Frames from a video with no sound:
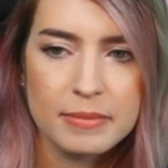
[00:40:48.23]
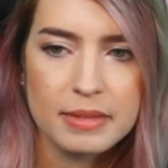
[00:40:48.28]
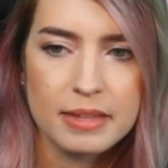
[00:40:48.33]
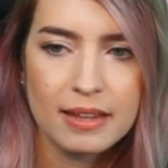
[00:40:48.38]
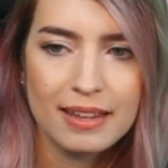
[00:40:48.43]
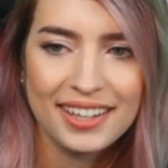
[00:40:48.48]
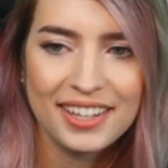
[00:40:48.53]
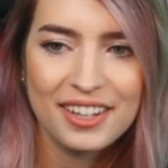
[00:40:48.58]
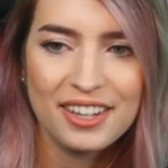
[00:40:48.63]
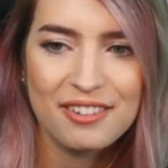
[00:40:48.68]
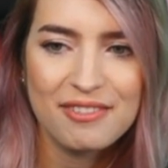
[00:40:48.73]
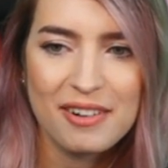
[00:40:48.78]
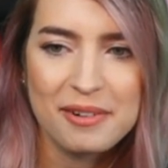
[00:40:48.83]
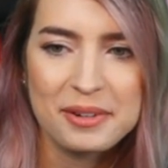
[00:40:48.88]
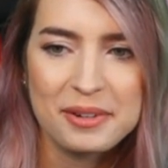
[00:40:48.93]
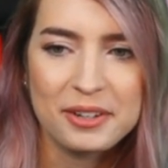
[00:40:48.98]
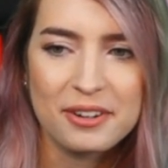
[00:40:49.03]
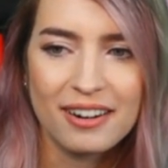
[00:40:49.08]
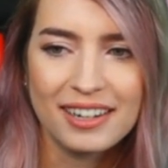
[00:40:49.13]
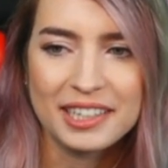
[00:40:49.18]
Good
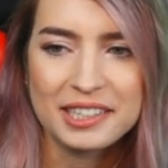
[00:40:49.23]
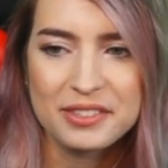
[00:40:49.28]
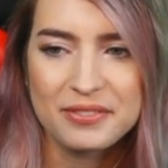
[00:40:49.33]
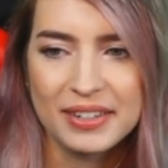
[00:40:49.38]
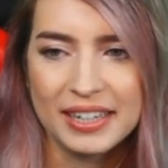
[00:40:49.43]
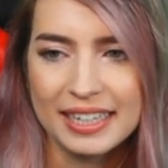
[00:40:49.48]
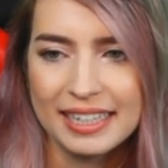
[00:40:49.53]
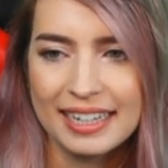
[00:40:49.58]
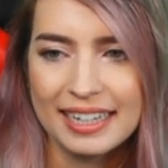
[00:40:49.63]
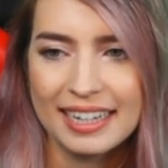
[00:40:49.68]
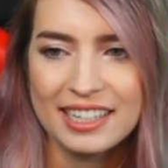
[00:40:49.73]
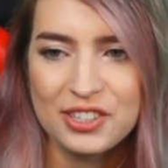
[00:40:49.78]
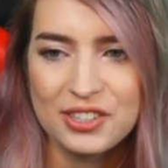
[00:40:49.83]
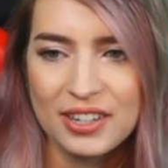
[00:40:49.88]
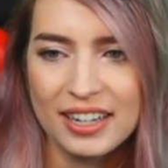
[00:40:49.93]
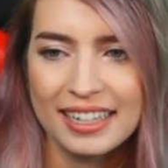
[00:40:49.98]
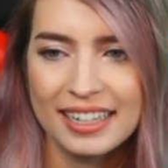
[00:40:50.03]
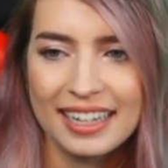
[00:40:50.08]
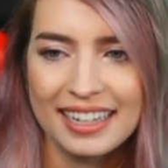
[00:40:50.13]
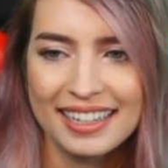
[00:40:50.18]
Farming Chronicles, very nice.
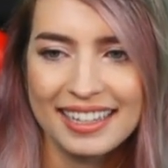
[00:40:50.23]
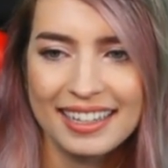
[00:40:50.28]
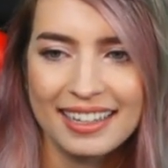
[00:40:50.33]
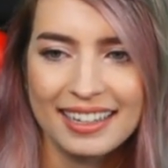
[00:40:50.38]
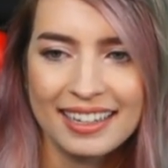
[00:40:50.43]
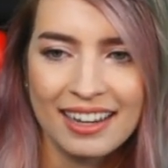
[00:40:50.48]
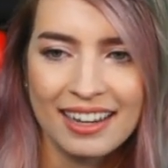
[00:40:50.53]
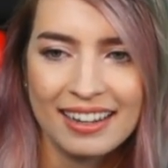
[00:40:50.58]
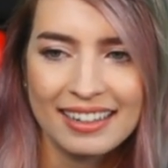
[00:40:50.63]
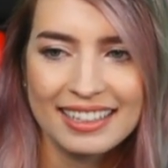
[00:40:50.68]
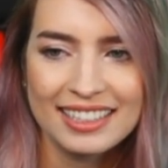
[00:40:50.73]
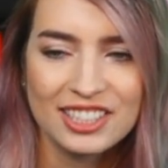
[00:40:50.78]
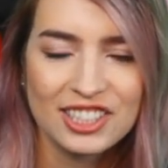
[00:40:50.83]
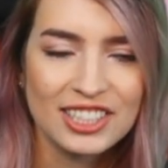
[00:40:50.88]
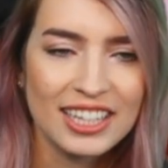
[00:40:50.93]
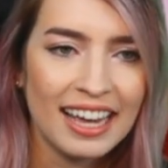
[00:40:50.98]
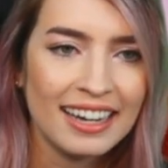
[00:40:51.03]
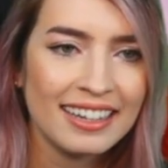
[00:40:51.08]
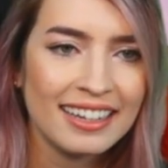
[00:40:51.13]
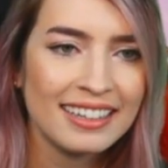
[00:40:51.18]
Trying to get Kana and
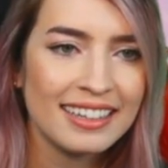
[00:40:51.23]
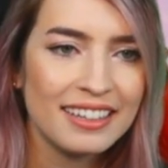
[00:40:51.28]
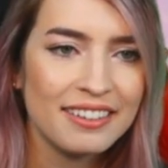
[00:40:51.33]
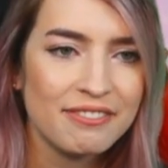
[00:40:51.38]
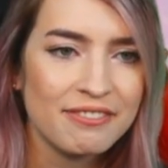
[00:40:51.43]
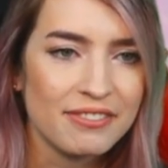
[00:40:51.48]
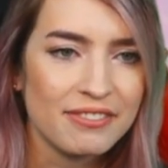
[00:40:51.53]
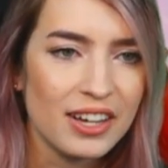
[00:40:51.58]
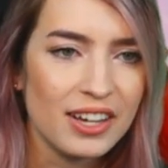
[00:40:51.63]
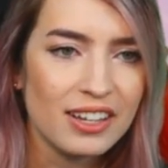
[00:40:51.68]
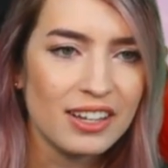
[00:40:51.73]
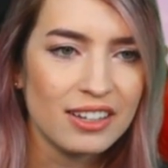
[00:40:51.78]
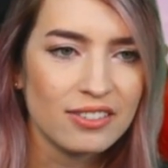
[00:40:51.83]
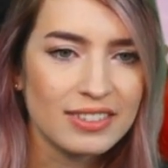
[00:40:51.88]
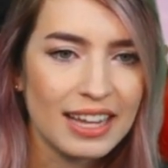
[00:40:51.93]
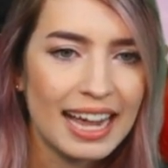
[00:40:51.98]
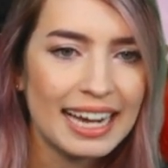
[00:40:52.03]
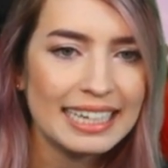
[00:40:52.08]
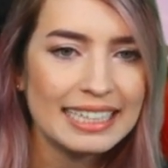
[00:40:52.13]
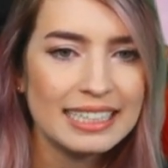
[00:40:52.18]
Shannon involved.
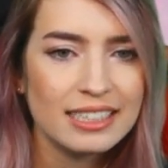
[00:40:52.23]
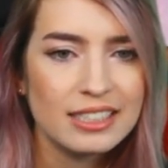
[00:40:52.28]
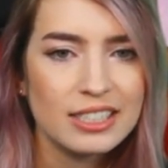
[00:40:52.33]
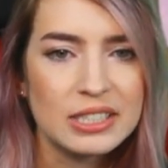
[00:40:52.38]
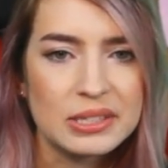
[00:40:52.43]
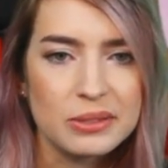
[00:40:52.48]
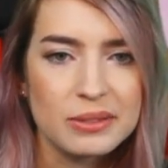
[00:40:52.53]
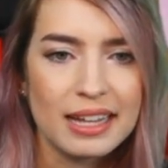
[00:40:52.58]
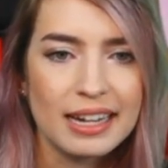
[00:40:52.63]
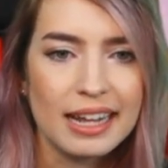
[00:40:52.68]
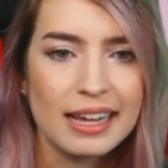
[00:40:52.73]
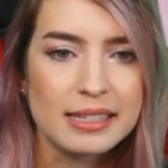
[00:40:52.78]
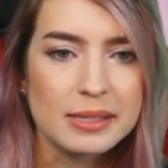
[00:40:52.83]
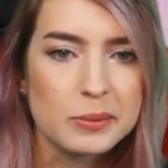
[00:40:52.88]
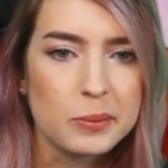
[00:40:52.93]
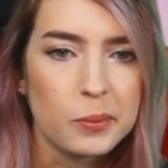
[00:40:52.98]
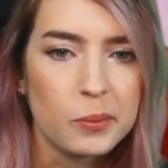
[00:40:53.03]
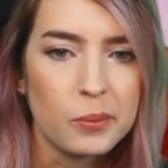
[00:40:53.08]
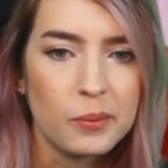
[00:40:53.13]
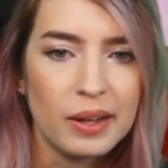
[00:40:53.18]
I need to do that as
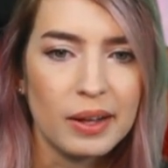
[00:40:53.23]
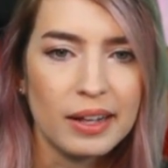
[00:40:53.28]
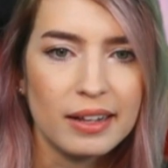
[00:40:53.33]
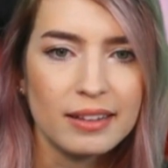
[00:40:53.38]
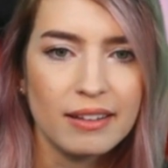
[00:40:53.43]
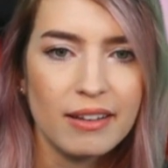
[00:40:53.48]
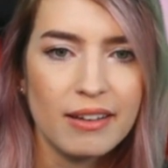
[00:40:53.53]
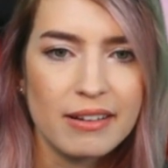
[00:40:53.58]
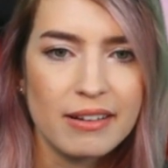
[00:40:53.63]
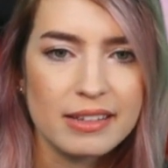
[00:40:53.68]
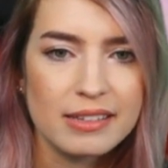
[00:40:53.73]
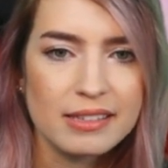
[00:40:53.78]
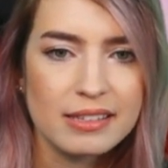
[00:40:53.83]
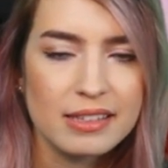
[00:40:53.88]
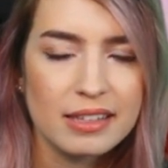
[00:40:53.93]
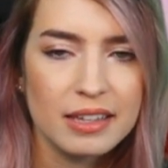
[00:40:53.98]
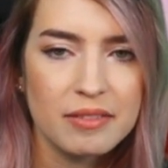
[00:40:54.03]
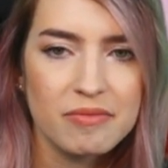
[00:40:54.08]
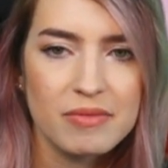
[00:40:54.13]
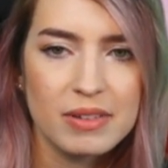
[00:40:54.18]
well,
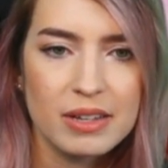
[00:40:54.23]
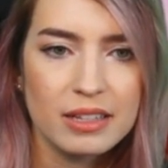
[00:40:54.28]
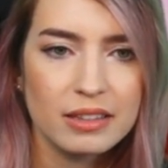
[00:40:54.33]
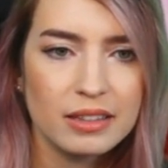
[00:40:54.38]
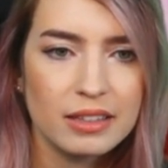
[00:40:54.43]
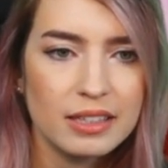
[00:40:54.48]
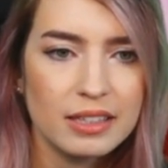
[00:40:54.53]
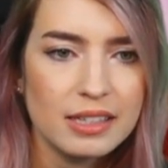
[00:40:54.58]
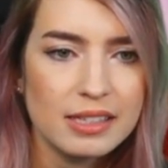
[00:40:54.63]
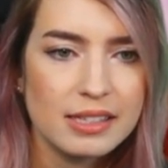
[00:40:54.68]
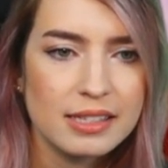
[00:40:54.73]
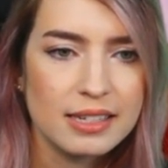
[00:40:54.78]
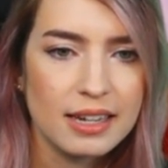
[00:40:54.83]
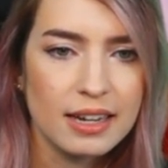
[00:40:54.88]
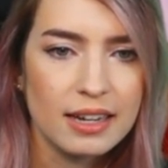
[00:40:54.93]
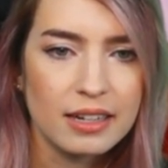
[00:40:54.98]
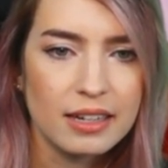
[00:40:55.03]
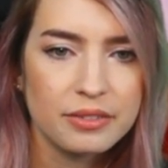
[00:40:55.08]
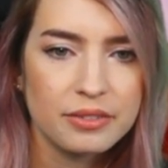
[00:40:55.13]
honestly, but good stuff.